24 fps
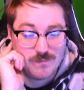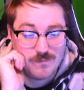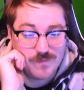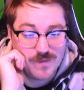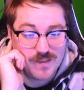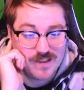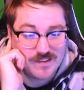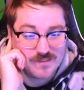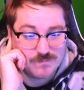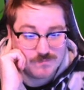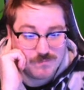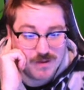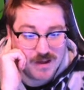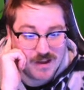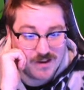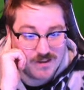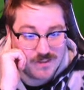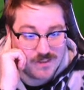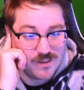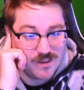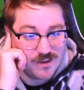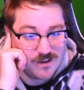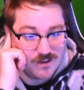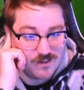It's better
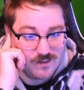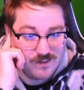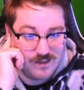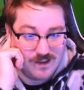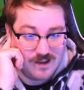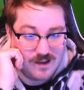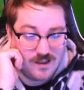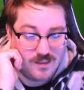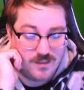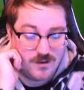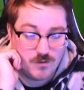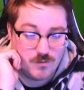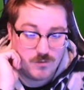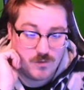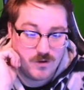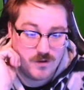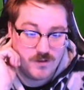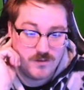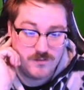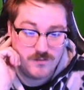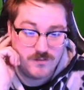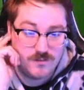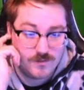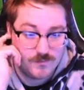than the other
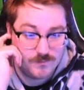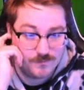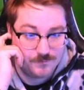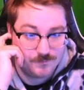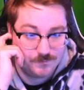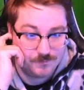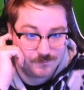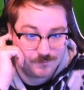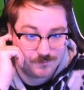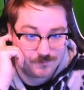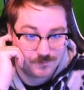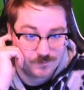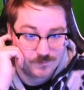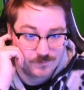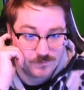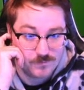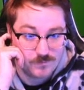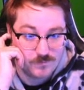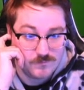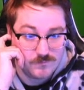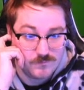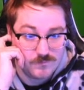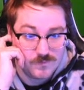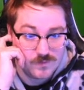ones.
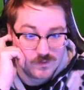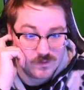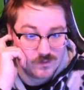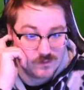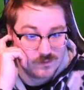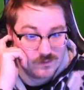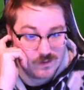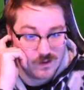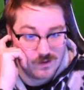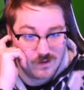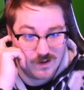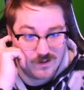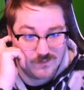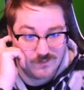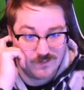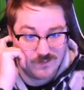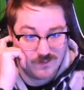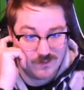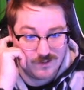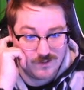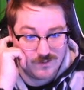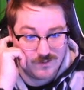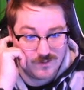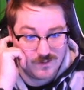No, I really
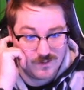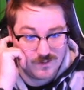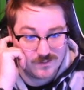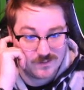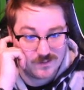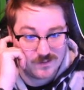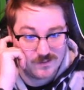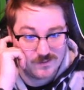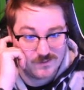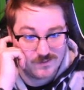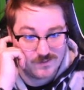don't think so.